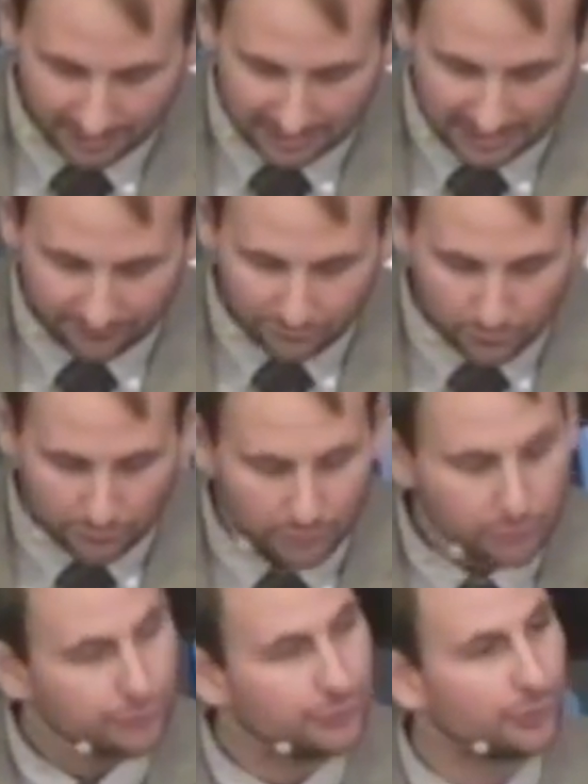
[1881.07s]
And if you
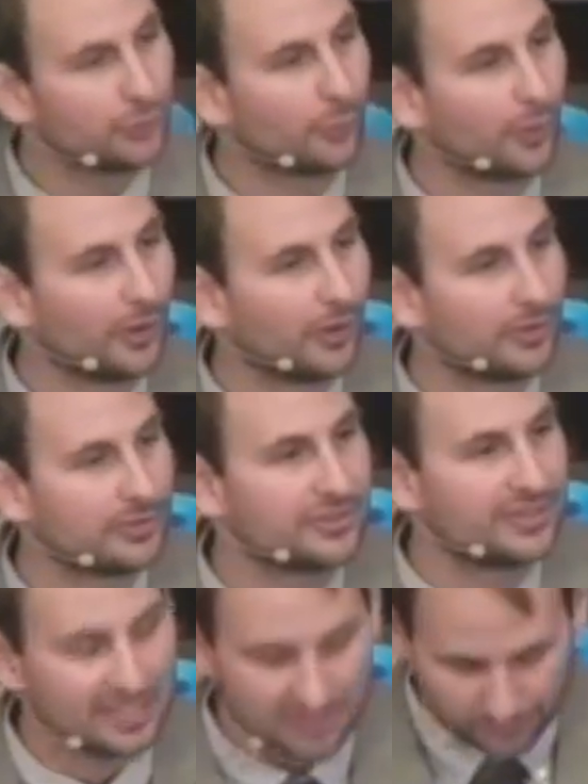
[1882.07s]
use your words
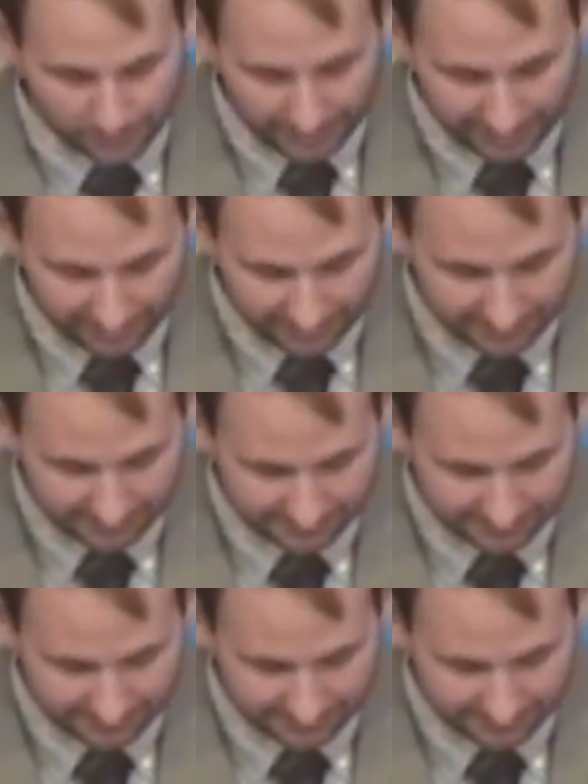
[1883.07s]
this week,